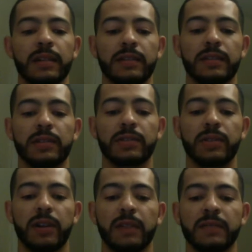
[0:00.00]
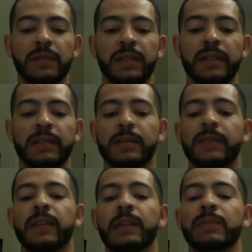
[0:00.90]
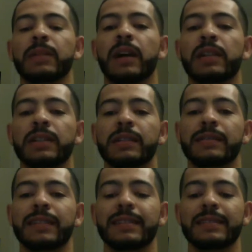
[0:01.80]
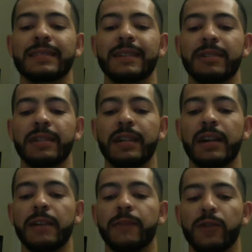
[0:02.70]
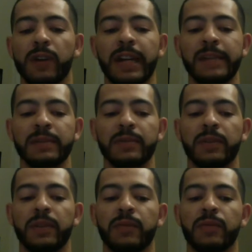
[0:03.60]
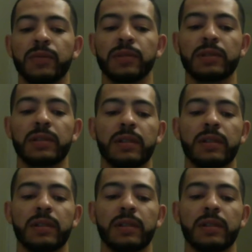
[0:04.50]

children often begin to develop logic necessary for games with rules.